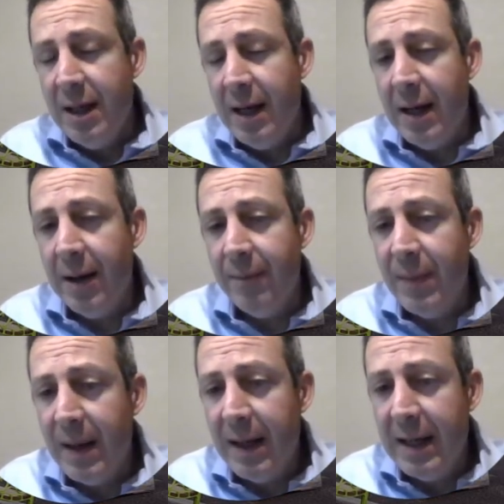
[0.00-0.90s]

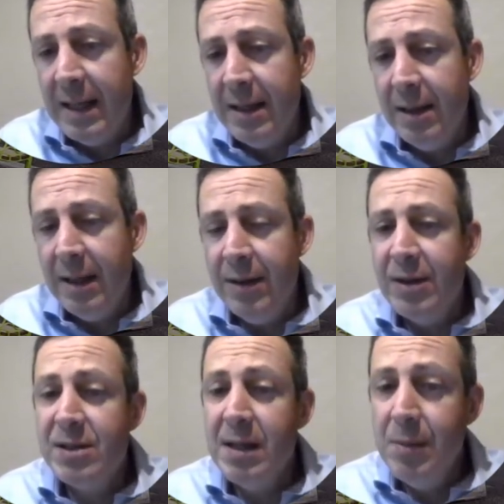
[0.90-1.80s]
in the
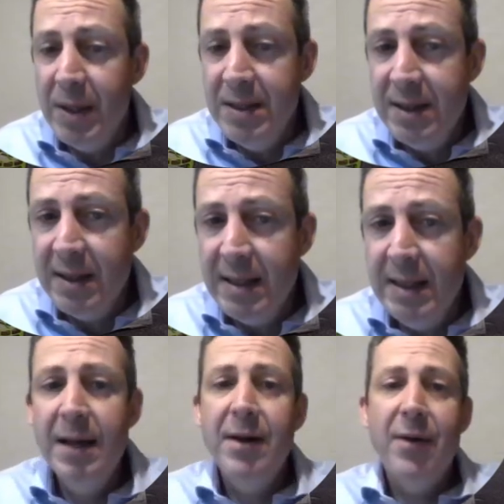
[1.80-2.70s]
CBD,